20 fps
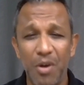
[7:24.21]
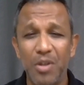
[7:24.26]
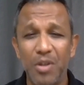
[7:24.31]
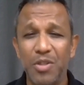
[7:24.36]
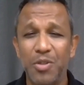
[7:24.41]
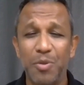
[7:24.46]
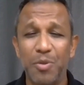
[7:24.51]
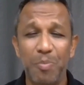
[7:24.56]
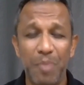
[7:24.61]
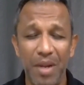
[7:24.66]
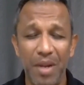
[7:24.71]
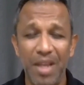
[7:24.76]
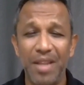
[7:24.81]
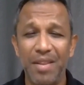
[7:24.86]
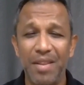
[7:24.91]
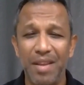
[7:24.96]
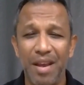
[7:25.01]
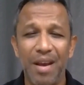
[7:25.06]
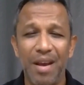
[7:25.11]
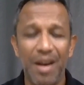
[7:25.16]
also
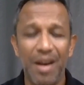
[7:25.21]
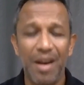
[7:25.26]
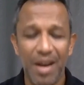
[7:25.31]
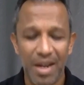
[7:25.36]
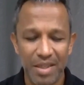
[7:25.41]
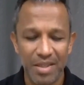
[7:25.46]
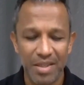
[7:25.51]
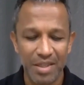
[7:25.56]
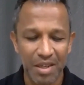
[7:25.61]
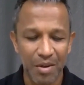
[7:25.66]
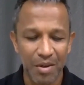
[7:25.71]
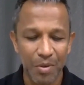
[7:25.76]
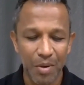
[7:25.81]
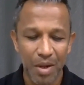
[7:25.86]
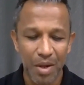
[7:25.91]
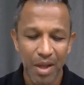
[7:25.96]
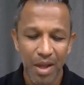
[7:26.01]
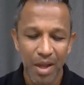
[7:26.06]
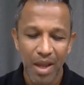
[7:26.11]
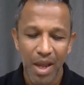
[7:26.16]
played their hearts
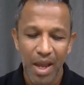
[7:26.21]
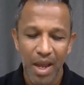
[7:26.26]
out.